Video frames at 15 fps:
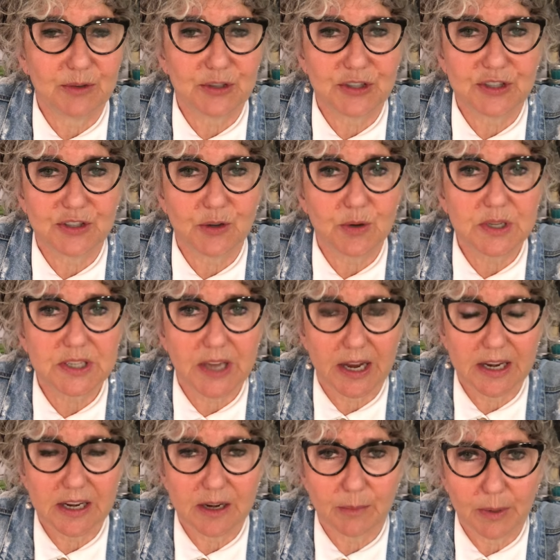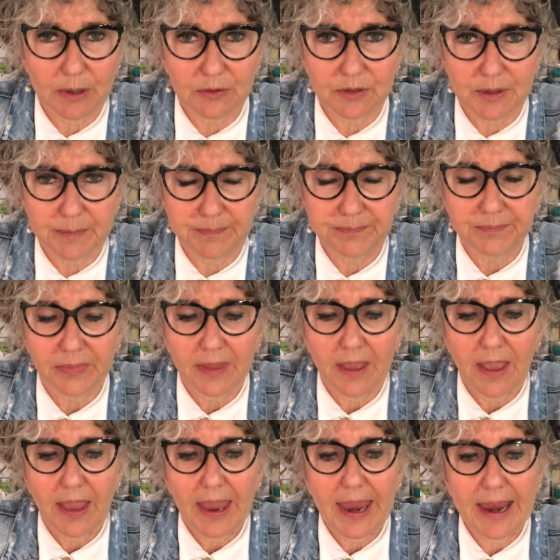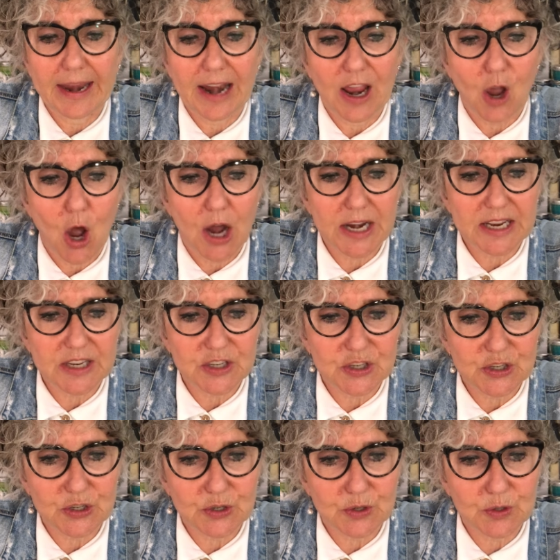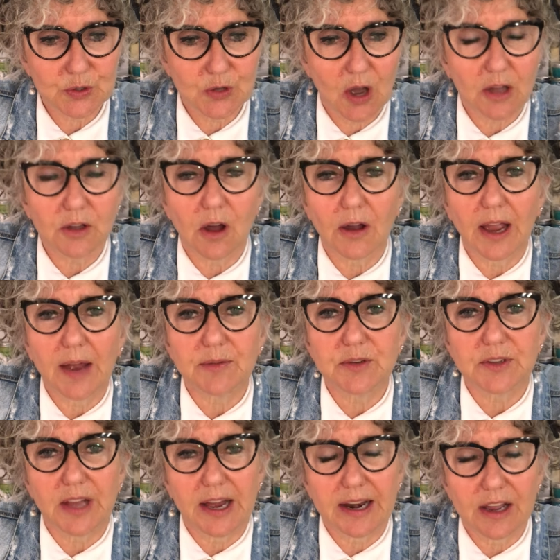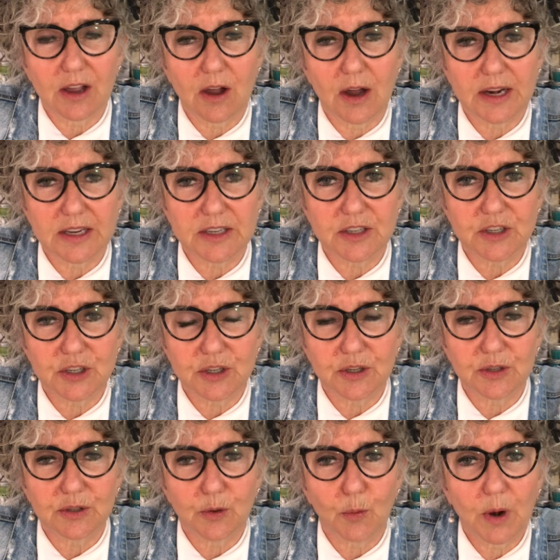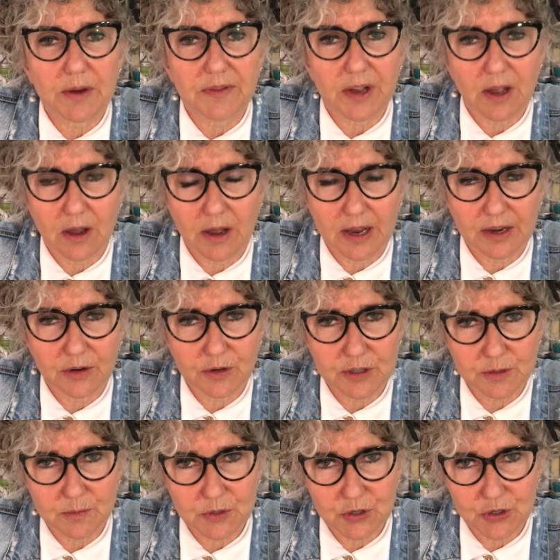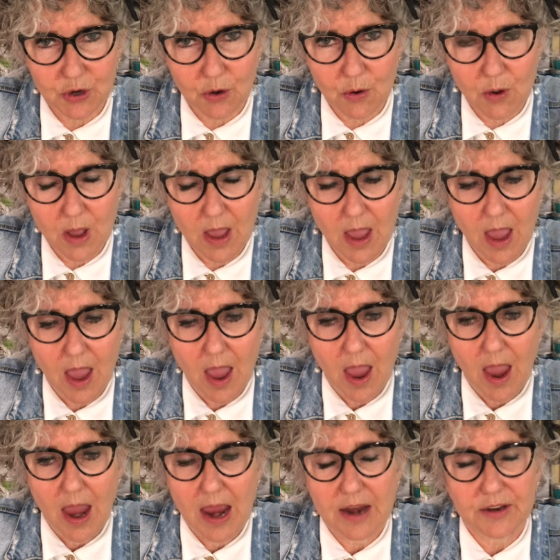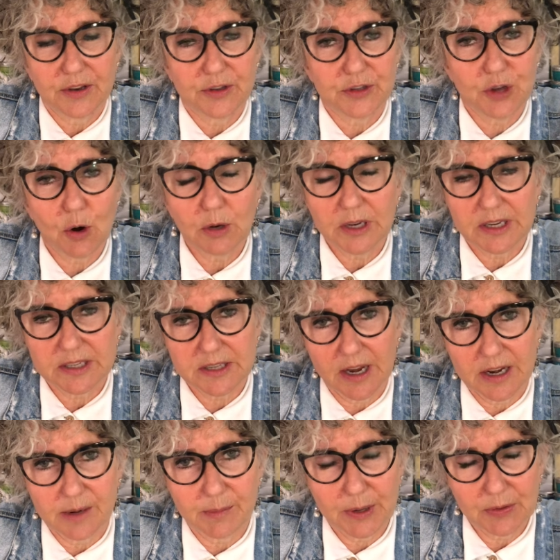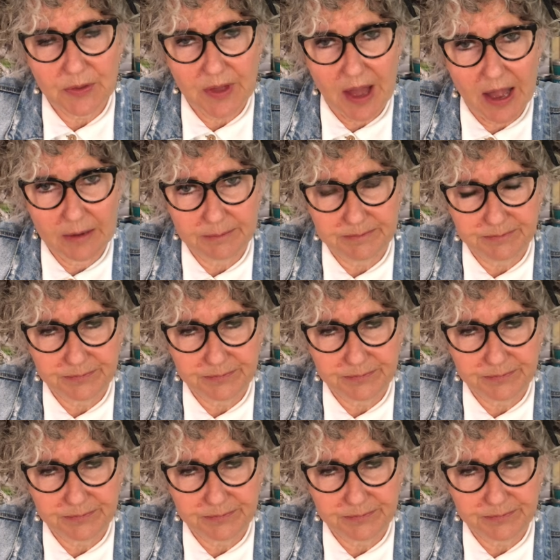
were just so excited about them. And I got into, not long after that, I got into the One of a Kind Christmas show and totally excited about that.